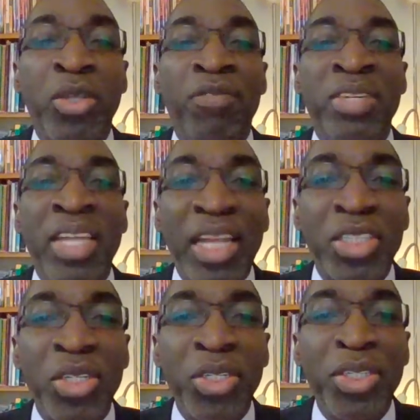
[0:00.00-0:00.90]
of
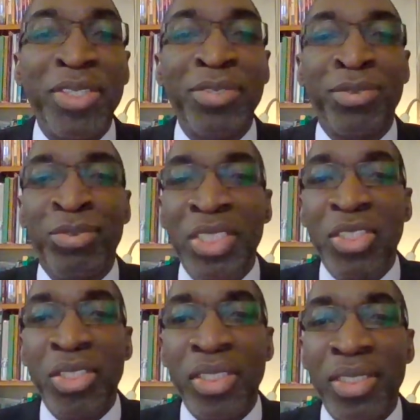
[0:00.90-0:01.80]
national,
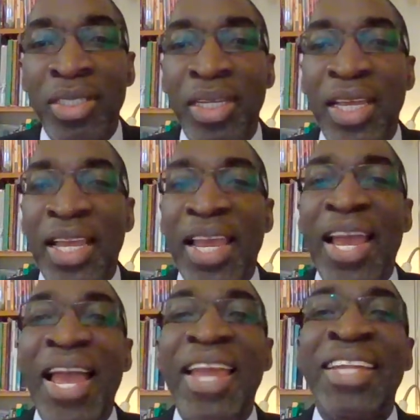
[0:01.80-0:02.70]
regional,
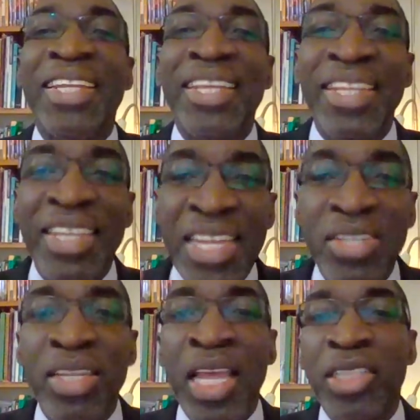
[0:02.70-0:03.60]
and
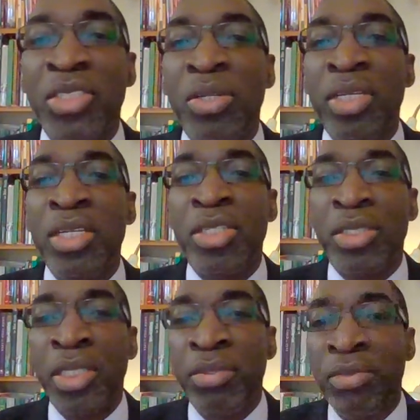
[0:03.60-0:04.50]
international
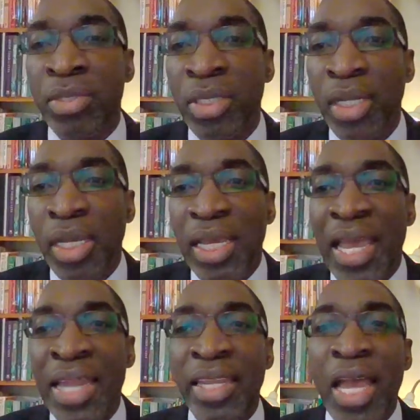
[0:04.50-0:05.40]
initiatives
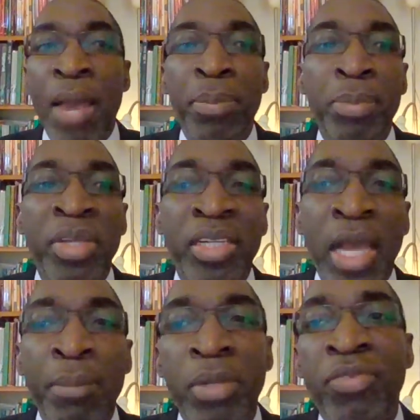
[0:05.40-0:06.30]
and
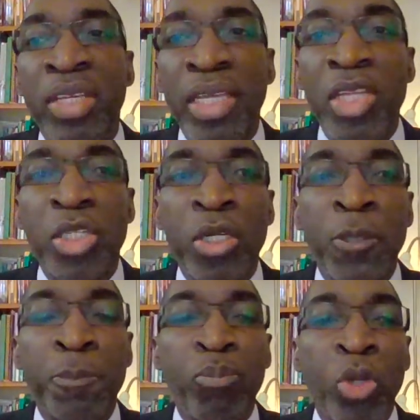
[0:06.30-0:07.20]

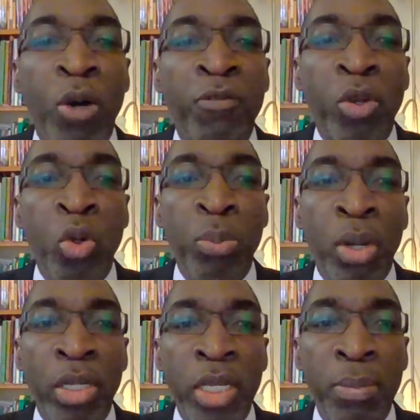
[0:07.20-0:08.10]
amplification of
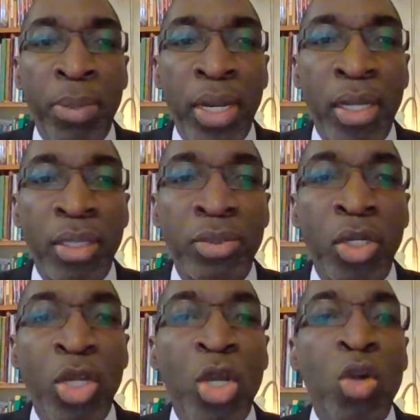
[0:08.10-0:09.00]
global impact.
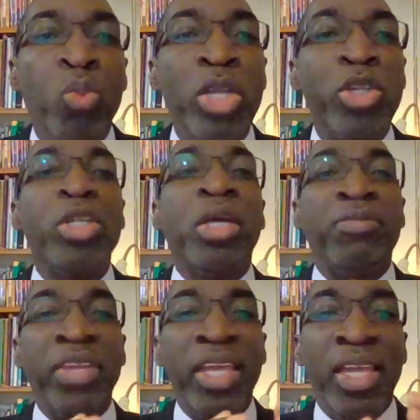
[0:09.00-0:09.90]
We should not
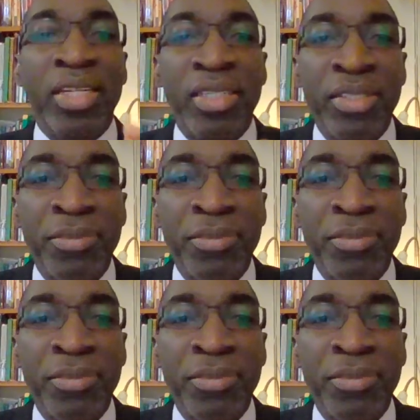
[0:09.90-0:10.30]
forget